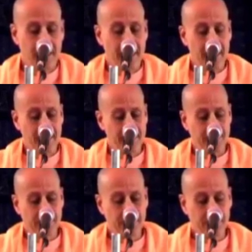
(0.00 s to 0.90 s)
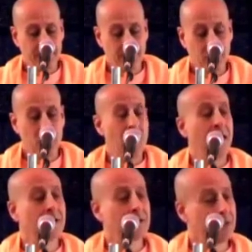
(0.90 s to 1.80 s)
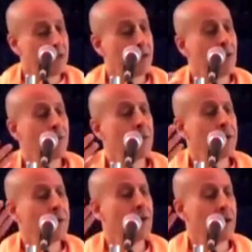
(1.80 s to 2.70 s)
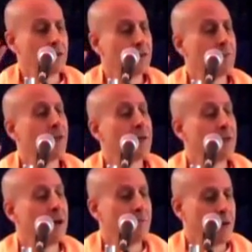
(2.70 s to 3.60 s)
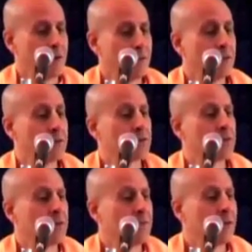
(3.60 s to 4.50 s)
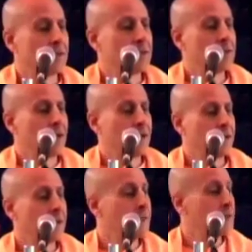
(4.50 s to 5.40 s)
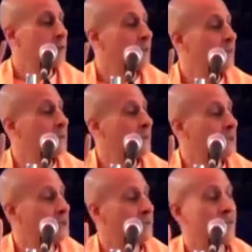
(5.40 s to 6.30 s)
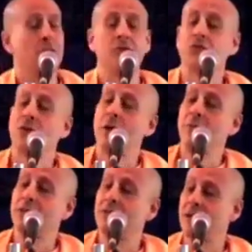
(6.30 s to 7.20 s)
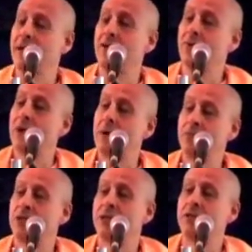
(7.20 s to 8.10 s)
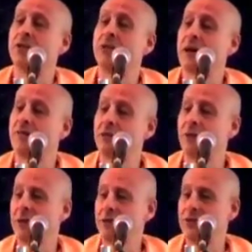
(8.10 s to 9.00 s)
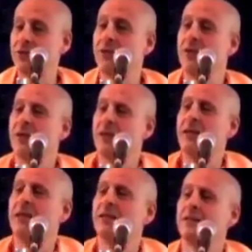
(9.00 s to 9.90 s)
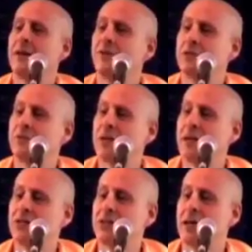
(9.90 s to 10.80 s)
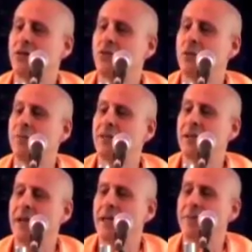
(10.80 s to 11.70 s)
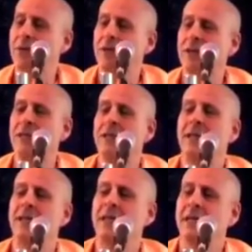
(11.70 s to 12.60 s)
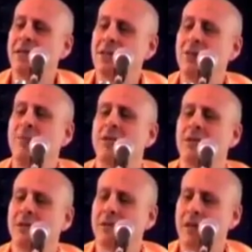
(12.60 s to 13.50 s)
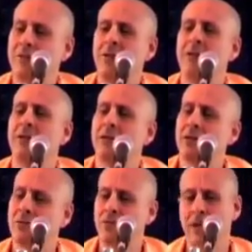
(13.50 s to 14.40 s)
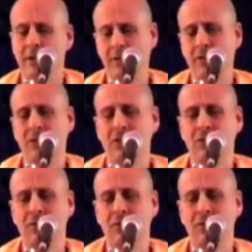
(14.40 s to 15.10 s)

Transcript: and who actually had already gone to Vrindavan with Srinivasacharya, he was given by Jiva Goswami the title Ramchandra Kaviraj. He and Narottam Das Thakur became intimate, loving friends.